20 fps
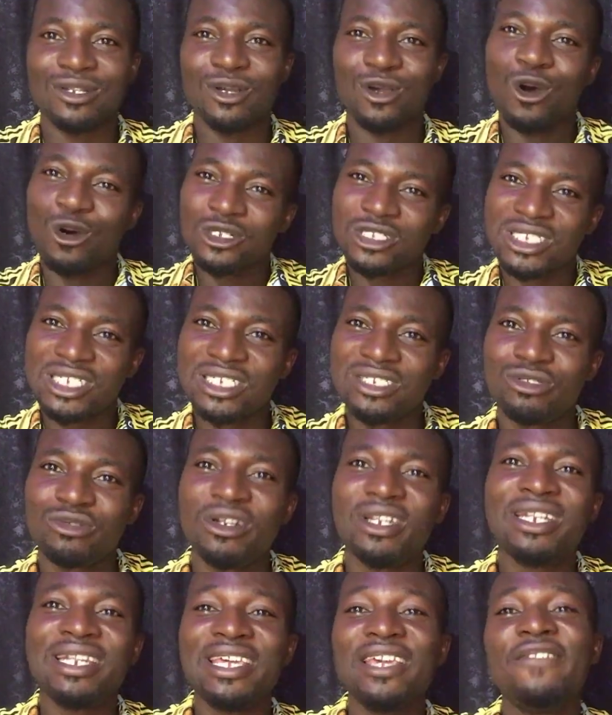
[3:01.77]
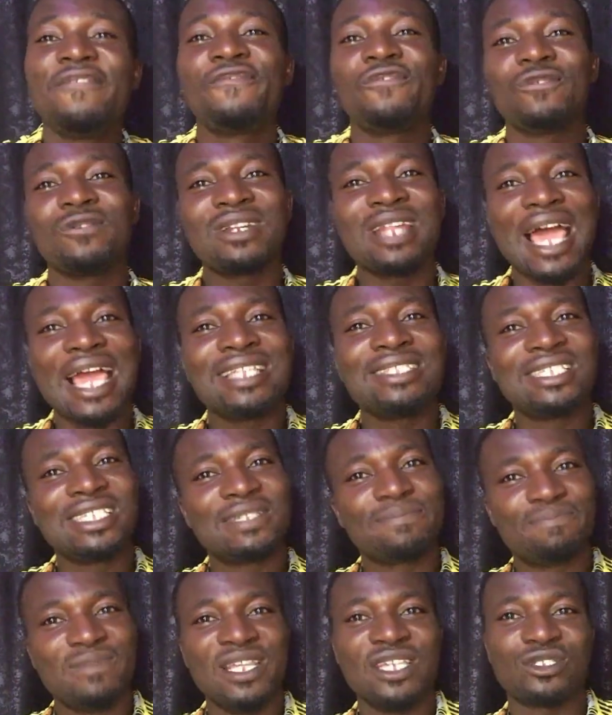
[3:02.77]
considering if you like this
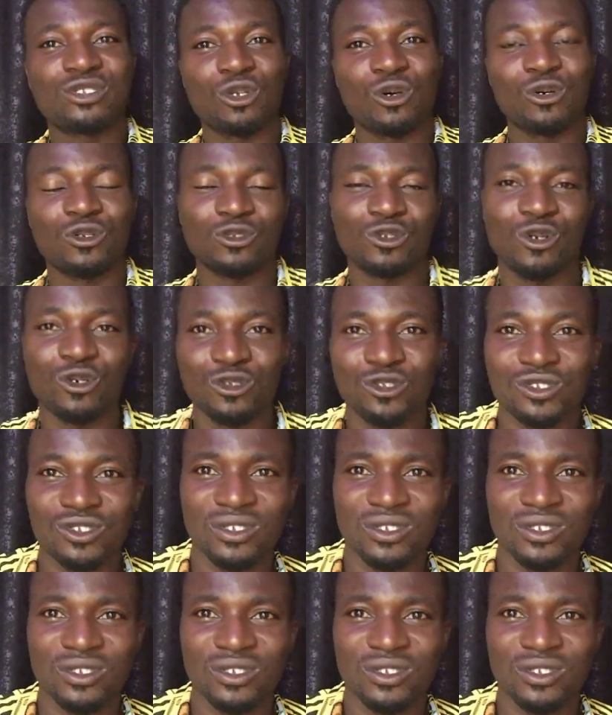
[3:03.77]
place or not.